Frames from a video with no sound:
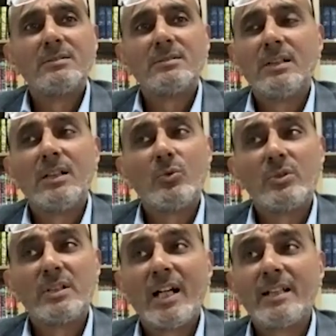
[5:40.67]
who
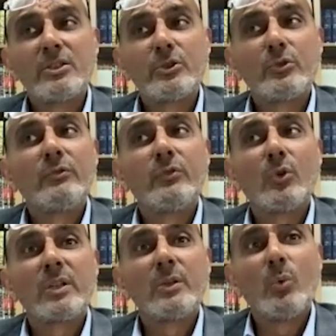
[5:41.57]
died in
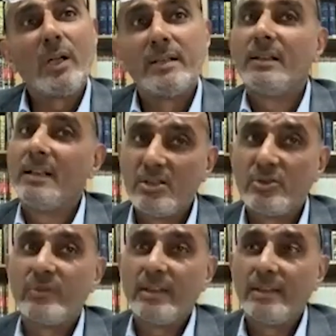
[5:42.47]
241
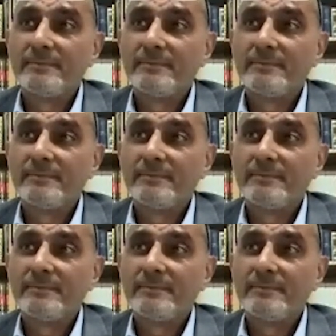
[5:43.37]
Hijri.